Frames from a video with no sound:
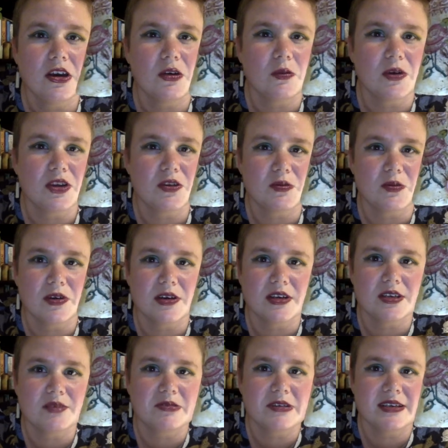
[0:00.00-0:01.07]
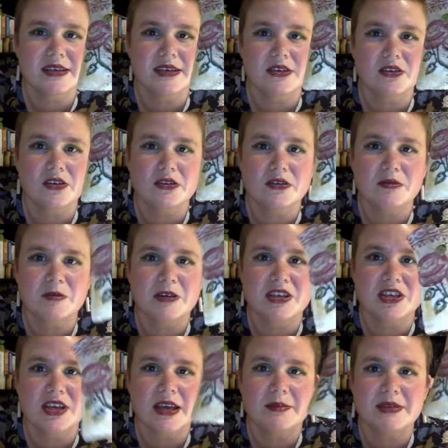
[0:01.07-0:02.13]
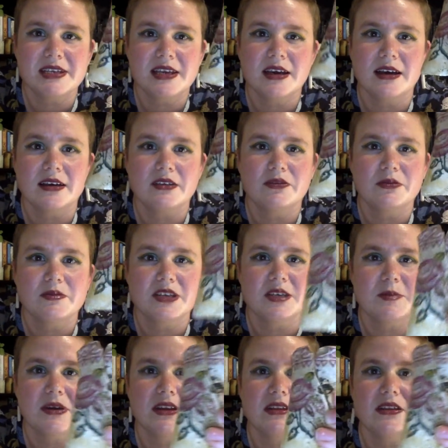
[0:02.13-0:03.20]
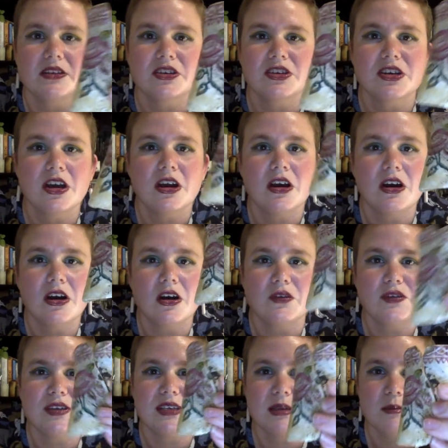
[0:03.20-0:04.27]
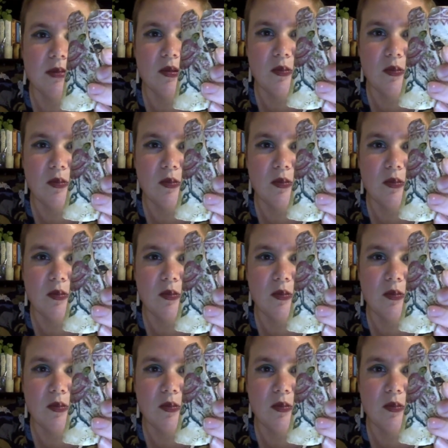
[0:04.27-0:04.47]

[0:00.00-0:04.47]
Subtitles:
which was printed with shapes cut from sponge, often simple